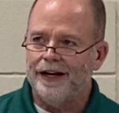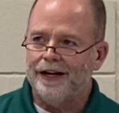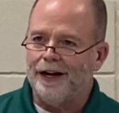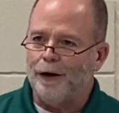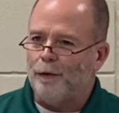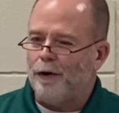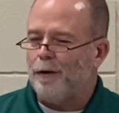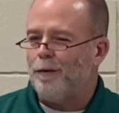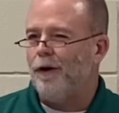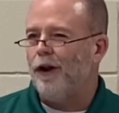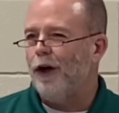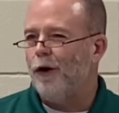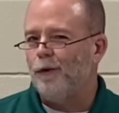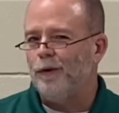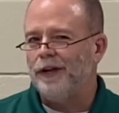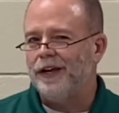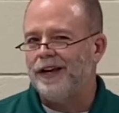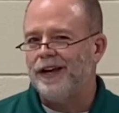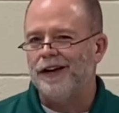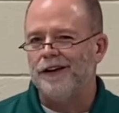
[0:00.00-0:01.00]
Now, we will
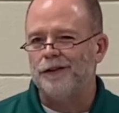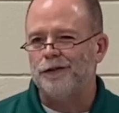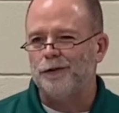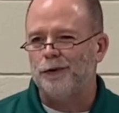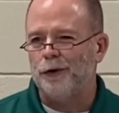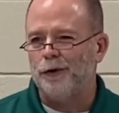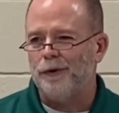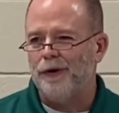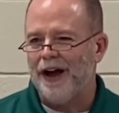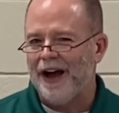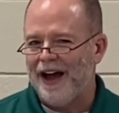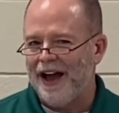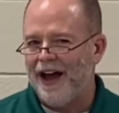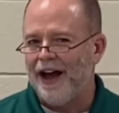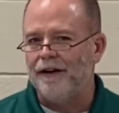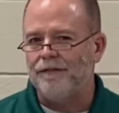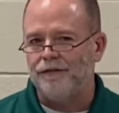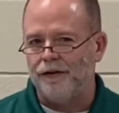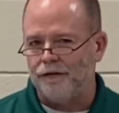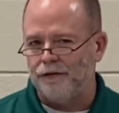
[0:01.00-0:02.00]
only get through
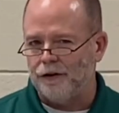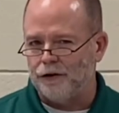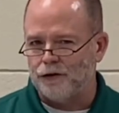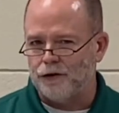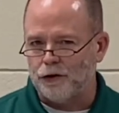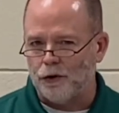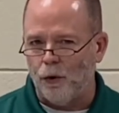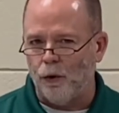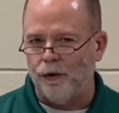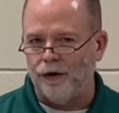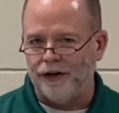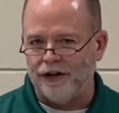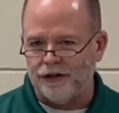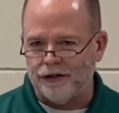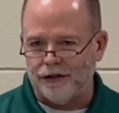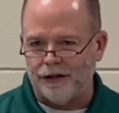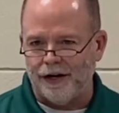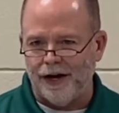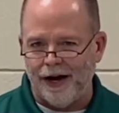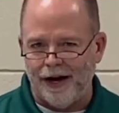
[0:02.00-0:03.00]
half of the story
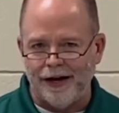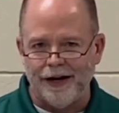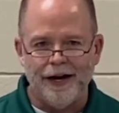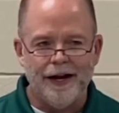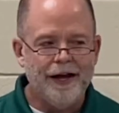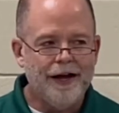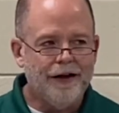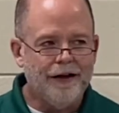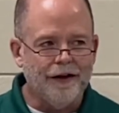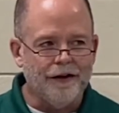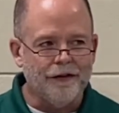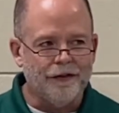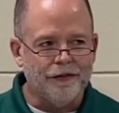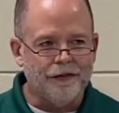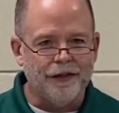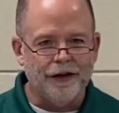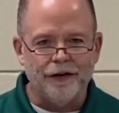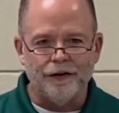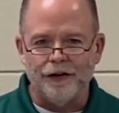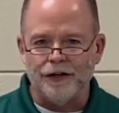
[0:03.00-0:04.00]
tonight. Uh,
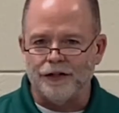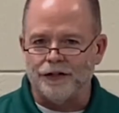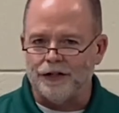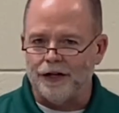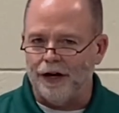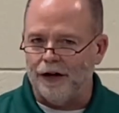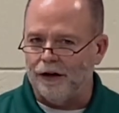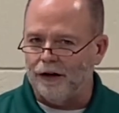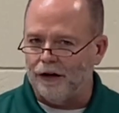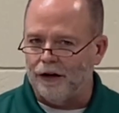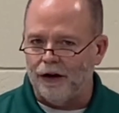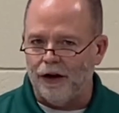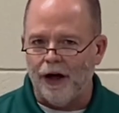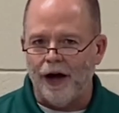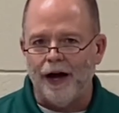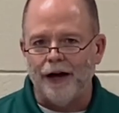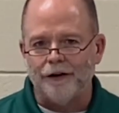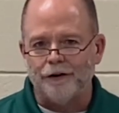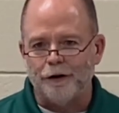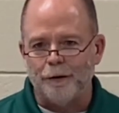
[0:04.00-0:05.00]
there is a
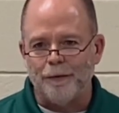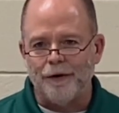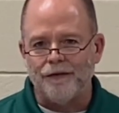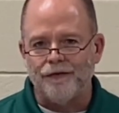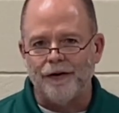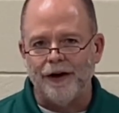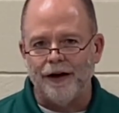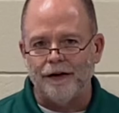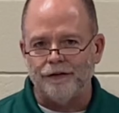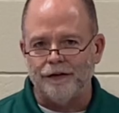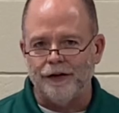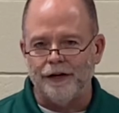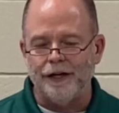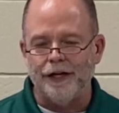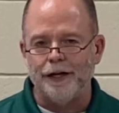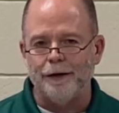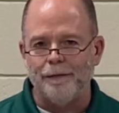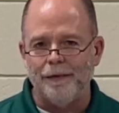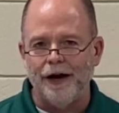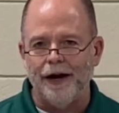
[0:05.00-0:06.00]
lot to be found in
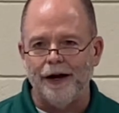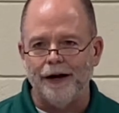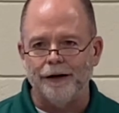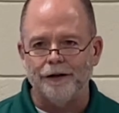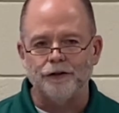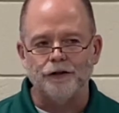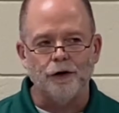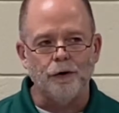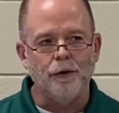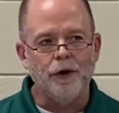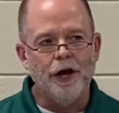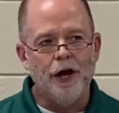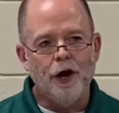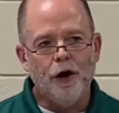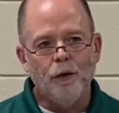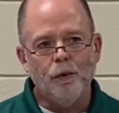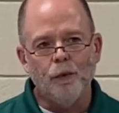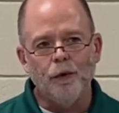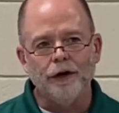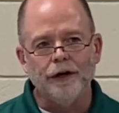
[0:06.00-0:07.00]
Nehemiah. So
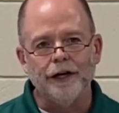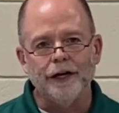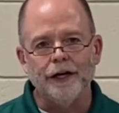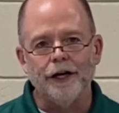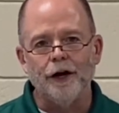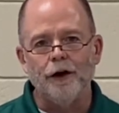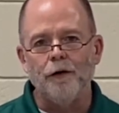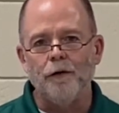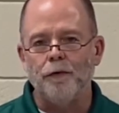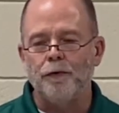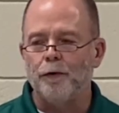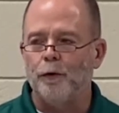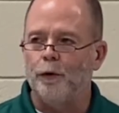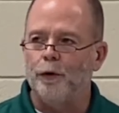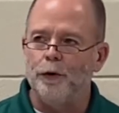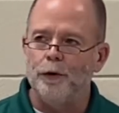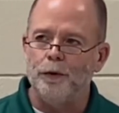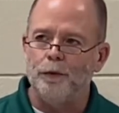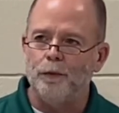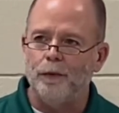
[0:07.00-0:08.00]
we're going to go
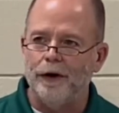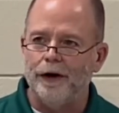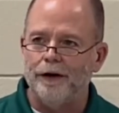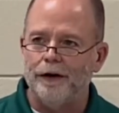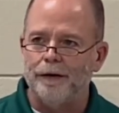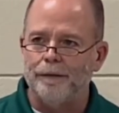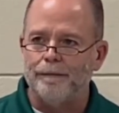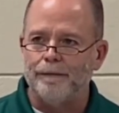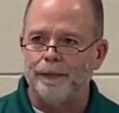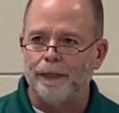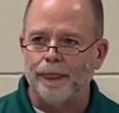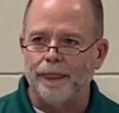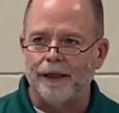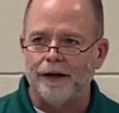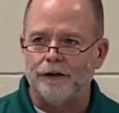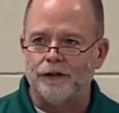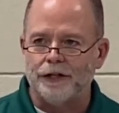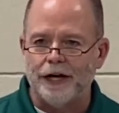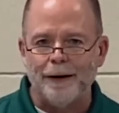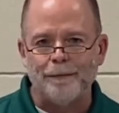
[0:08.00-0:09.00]
through, well,
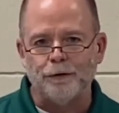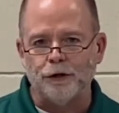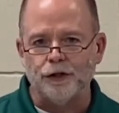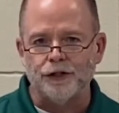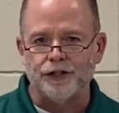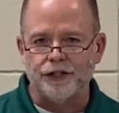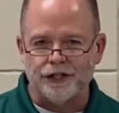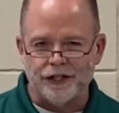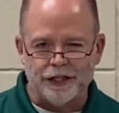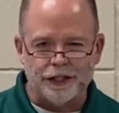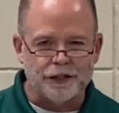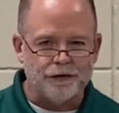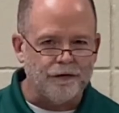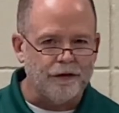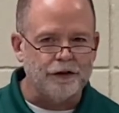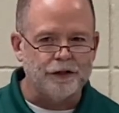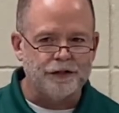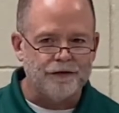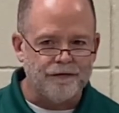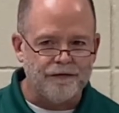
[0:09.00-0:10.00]
chapter 6,
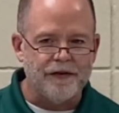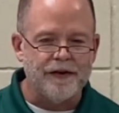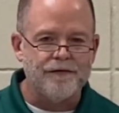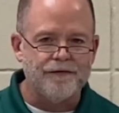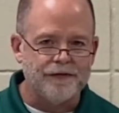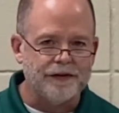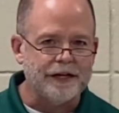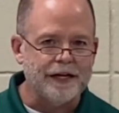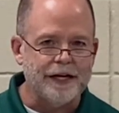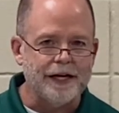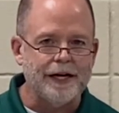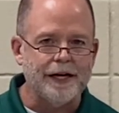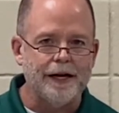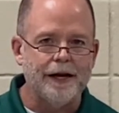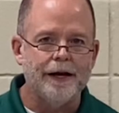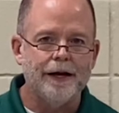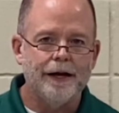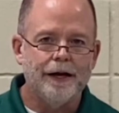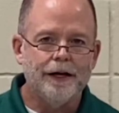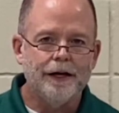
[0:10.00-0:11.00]
verse 15
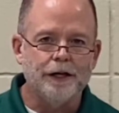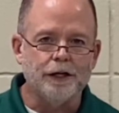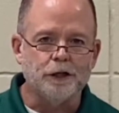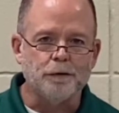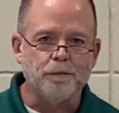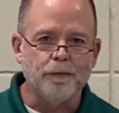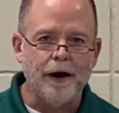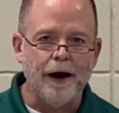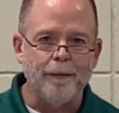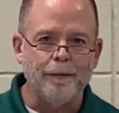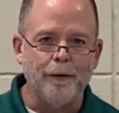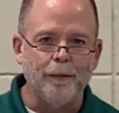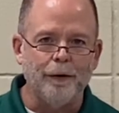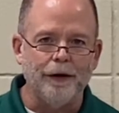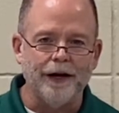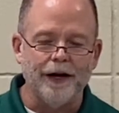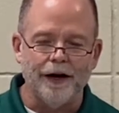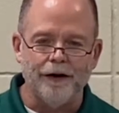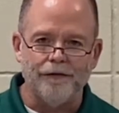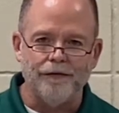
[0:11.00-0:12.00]
is
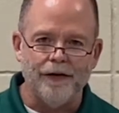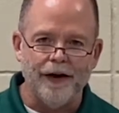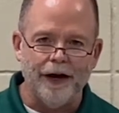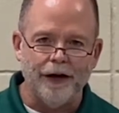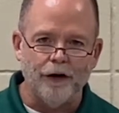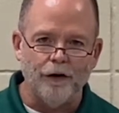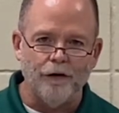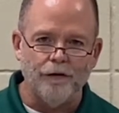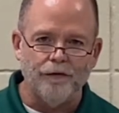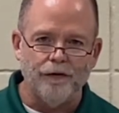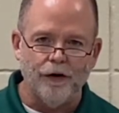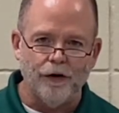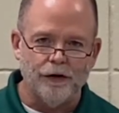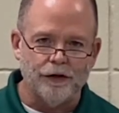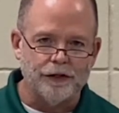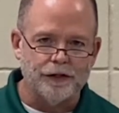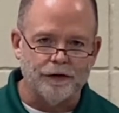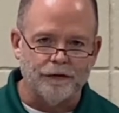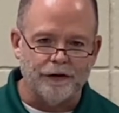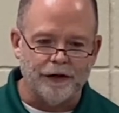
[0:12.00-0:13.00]
probably our final
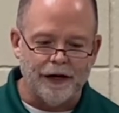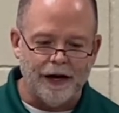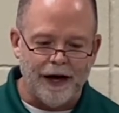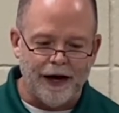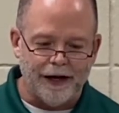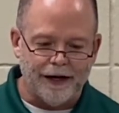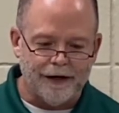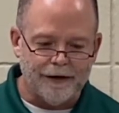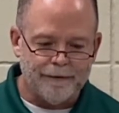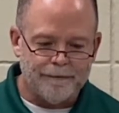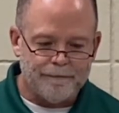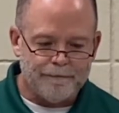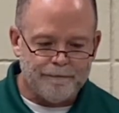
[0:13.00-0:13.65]
verse of the night.